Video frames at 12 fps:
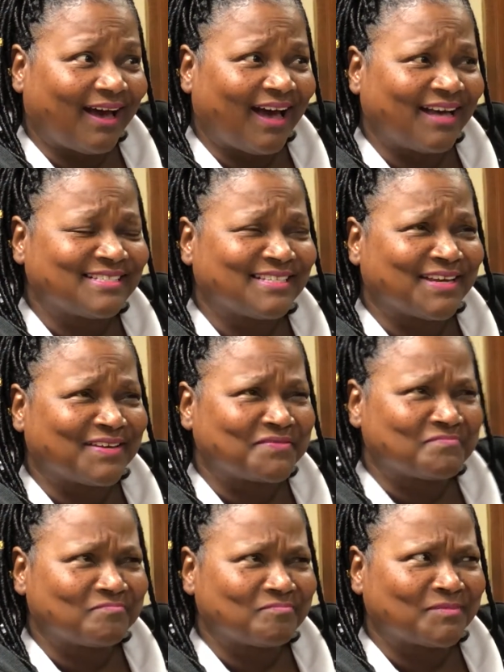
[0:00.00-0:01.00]
I
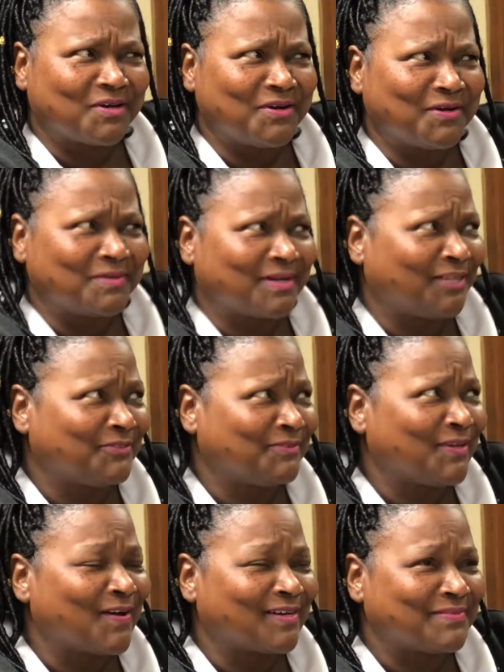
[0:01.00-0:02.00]
said, uh-oh, God, you're
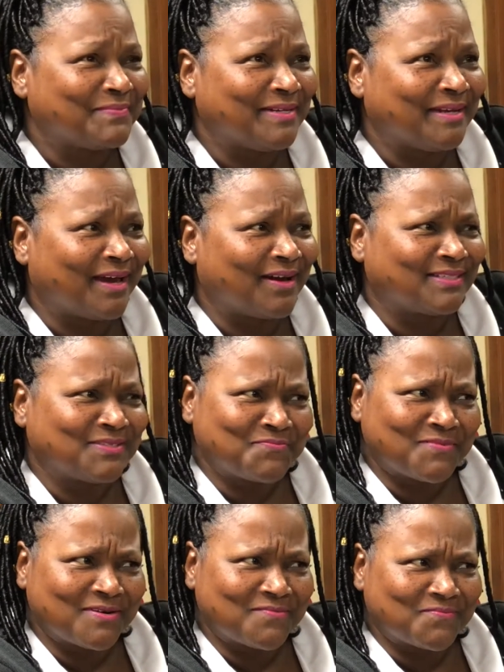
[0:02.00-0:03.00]
talking to me now. I
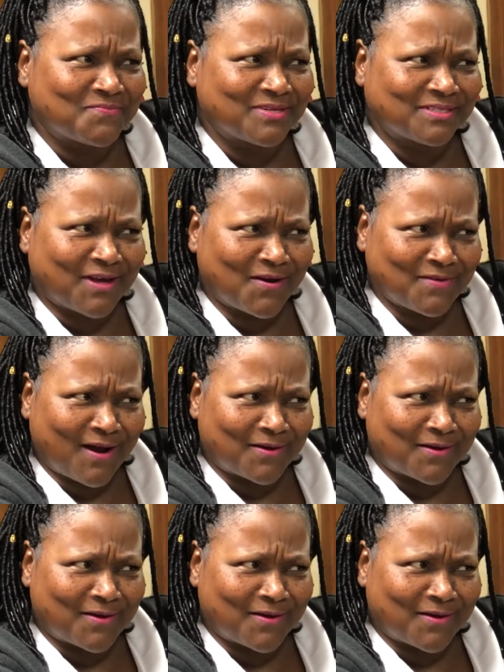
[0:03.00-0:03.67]
said, what's going